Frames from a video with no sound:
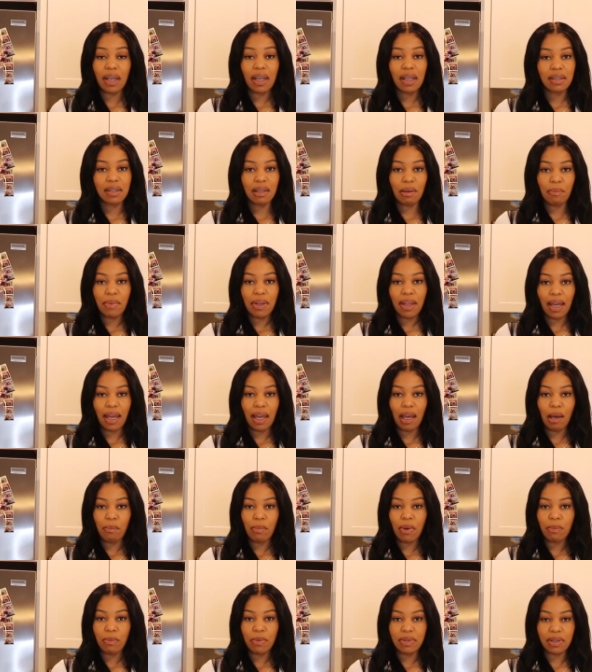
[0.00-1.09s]
to get some of the air
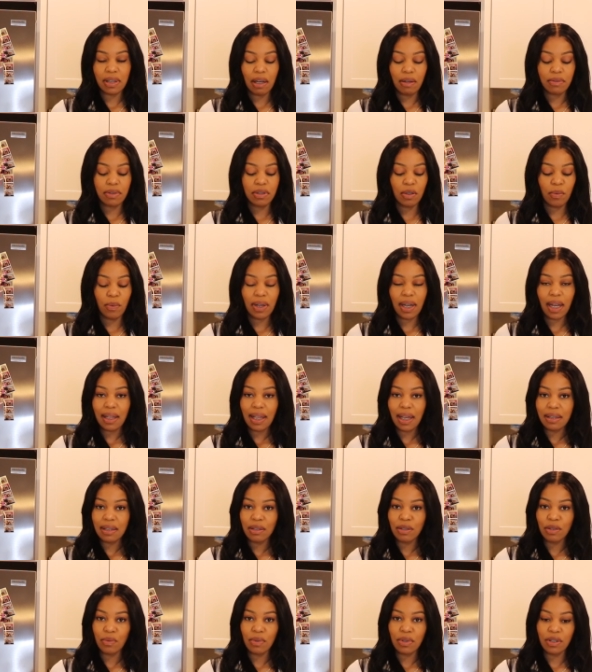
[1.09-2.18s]
bubbles out. So what I like to
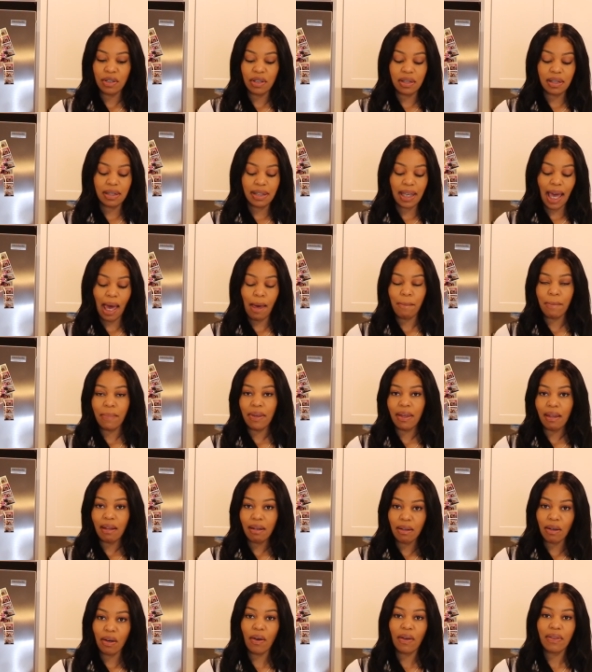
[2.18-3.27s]
do is just tap
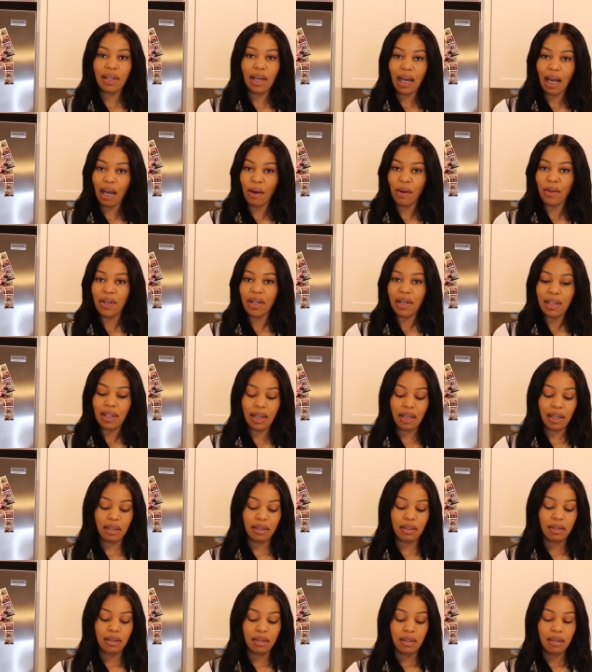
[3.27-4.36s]
it on the counter, like
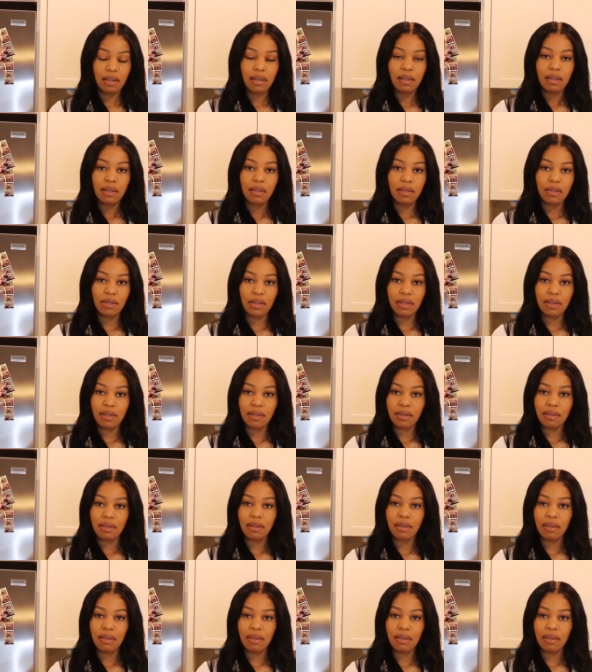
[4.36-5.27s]
just